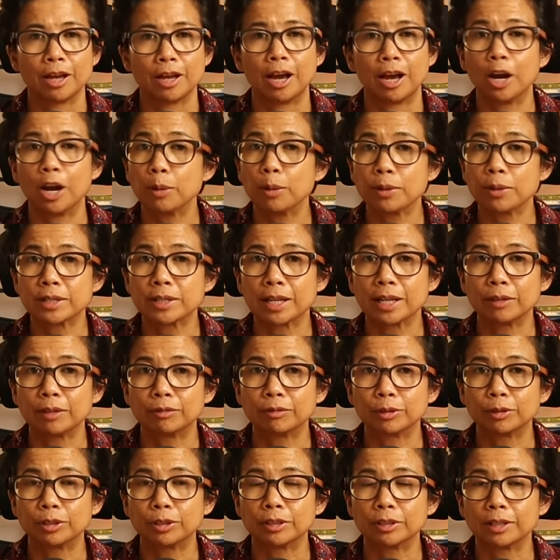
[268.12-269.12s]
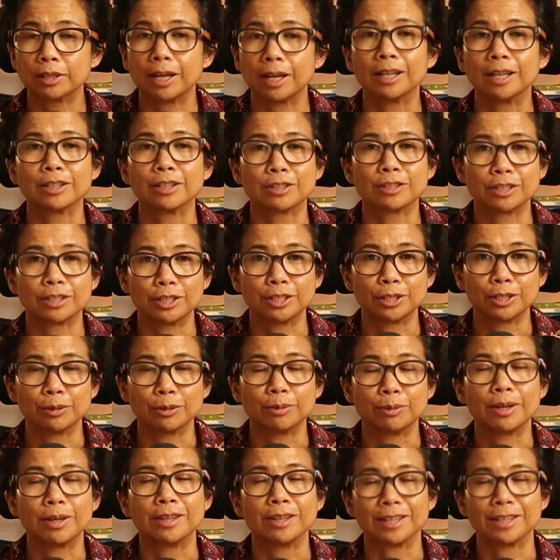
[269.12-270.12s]
I hope that's helpful, and I'll see
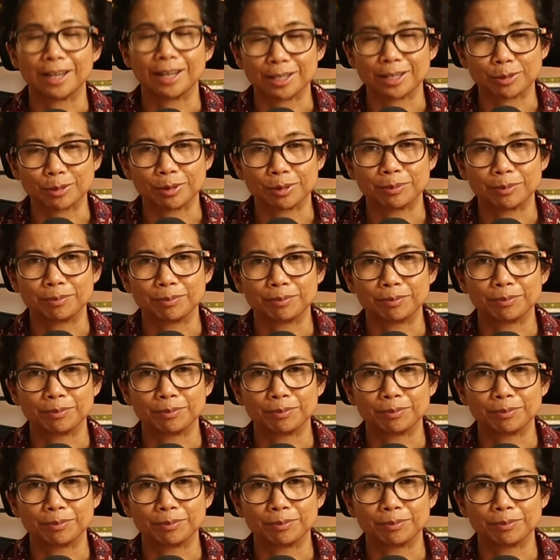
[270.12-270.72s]
you in the next one.